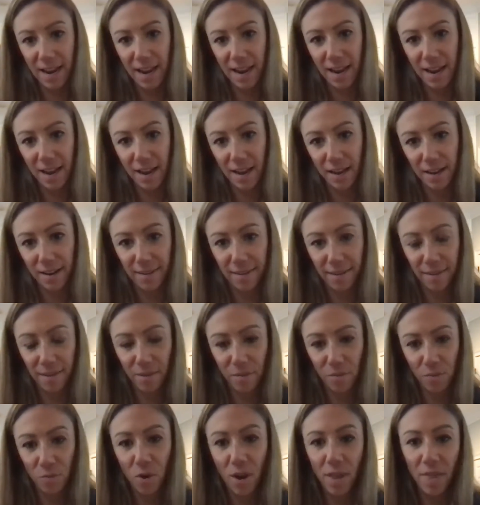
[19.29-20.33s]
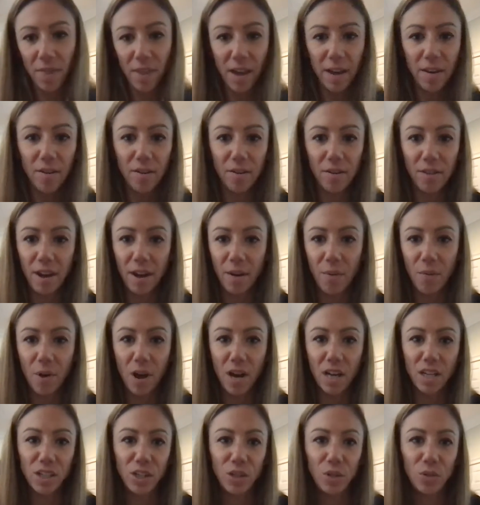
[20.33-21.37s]
And the one liner that I
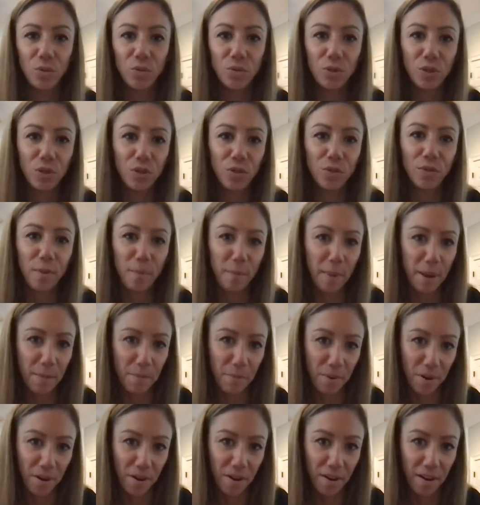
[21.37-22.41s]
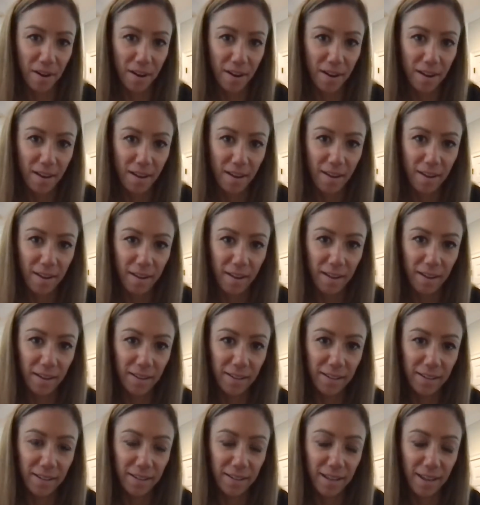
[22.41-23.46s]
want you to remember
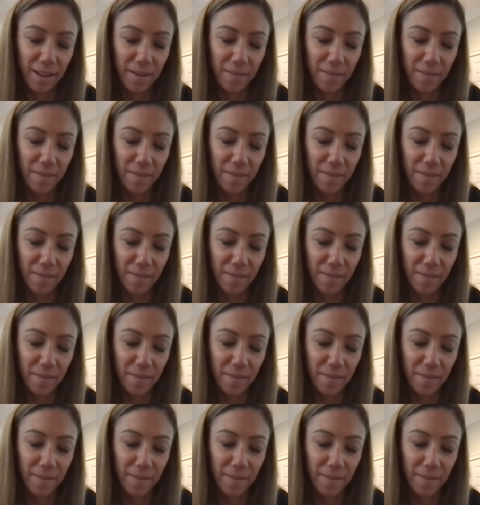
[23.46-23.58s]
is